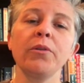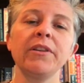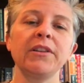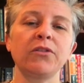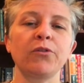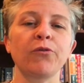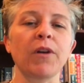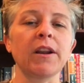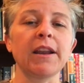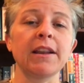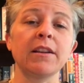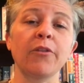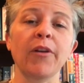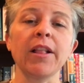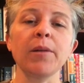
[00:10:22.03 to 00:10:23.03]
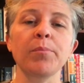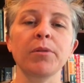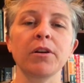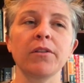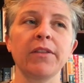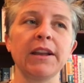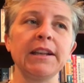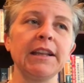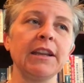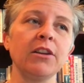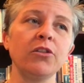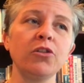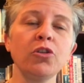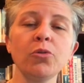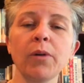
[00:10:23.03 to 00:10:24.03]
this front end developer that
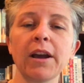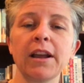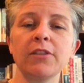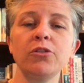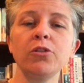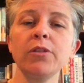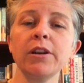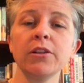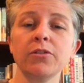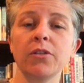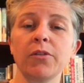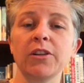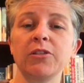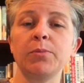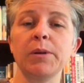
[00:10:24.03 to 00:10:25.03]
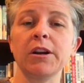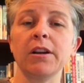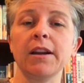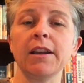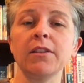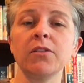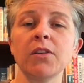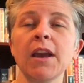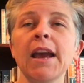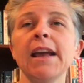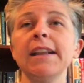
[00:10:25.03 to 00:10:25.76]
needed 2 years of experience,